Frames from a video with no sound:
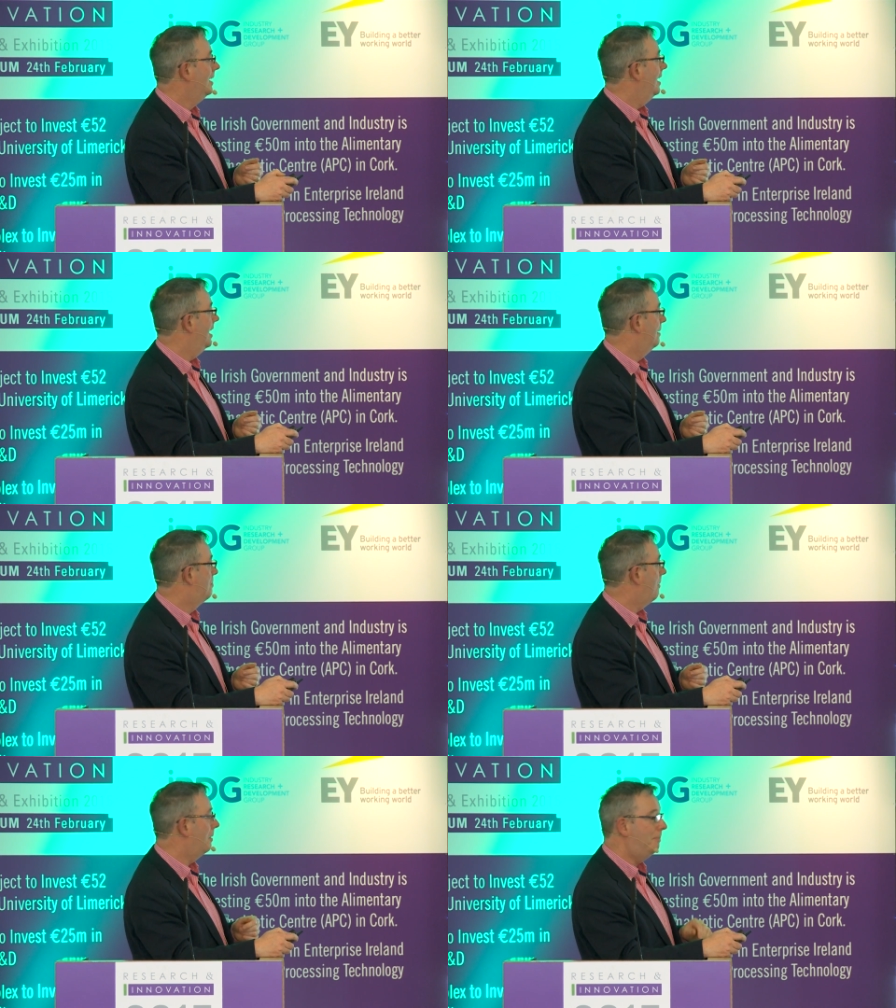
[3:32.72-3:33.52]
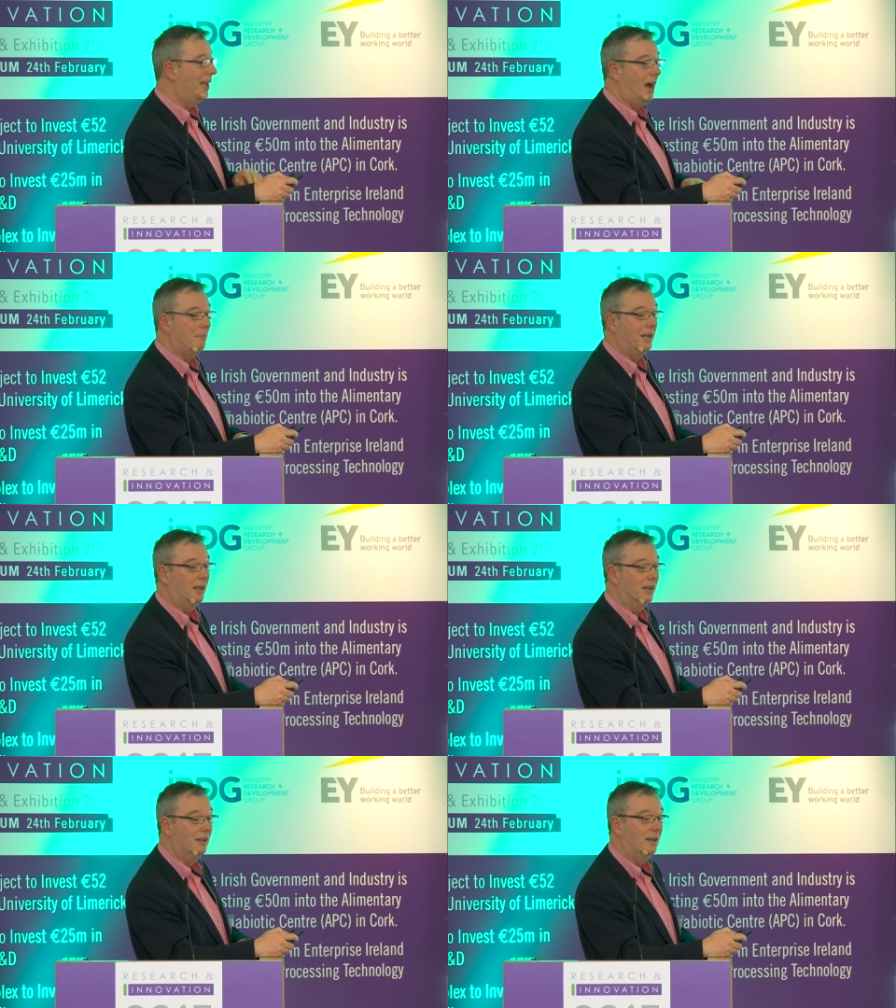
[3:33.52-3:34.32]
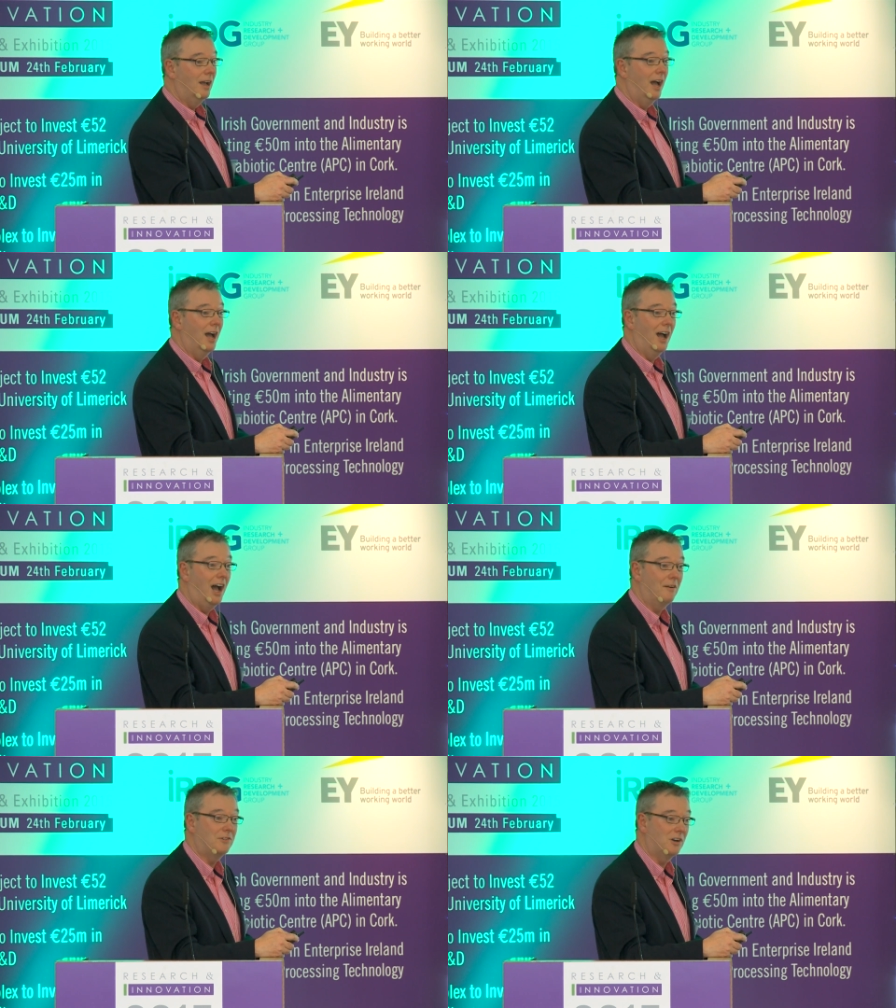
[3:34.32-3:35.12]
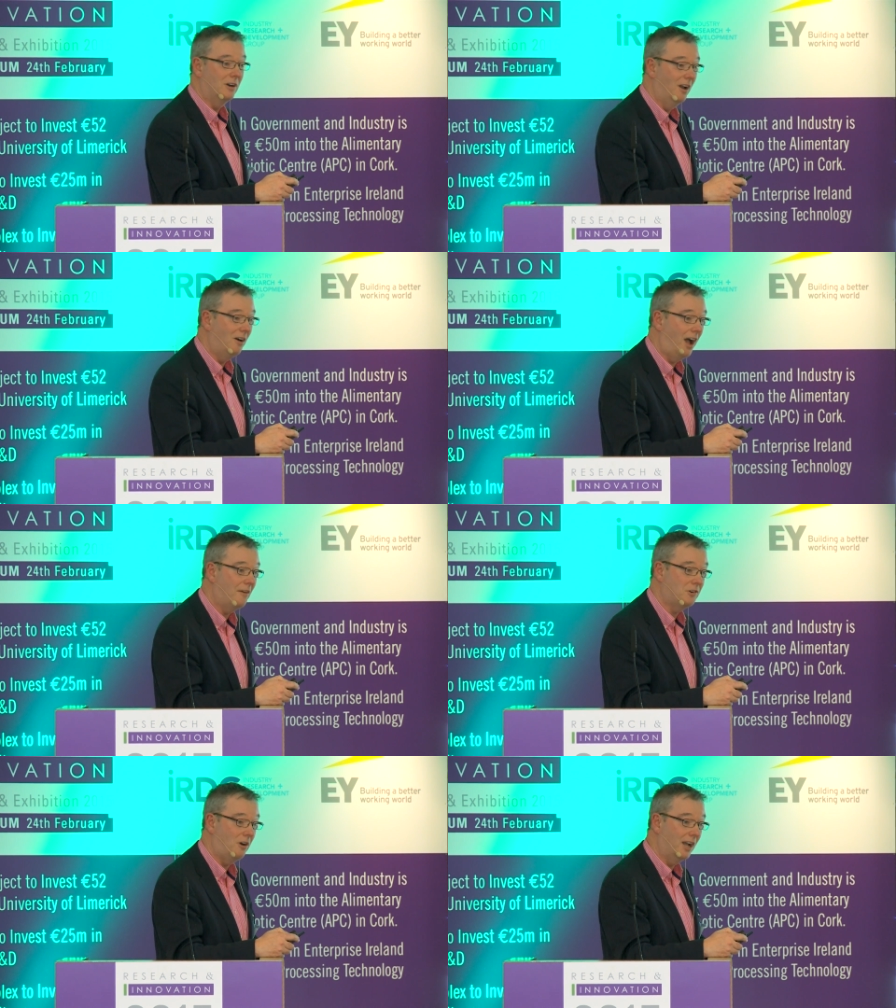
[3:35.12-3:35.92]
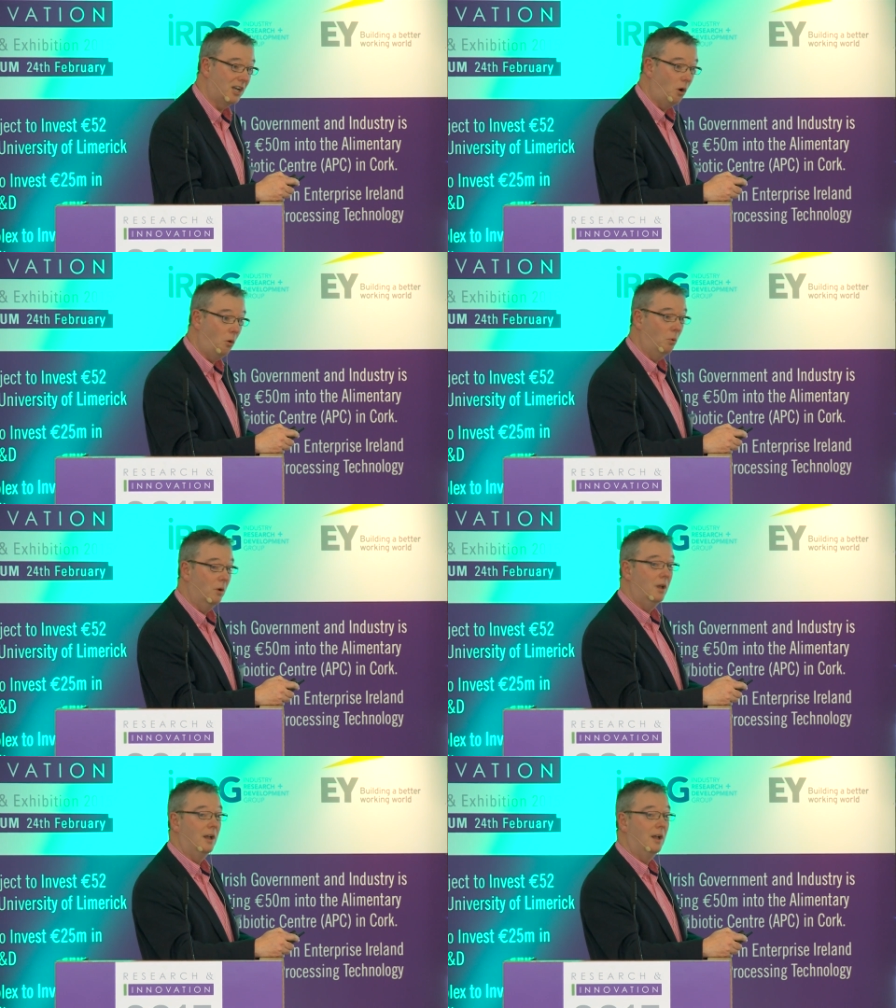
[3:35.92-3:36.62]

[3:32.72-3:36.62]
It'll probably be happening long after I go.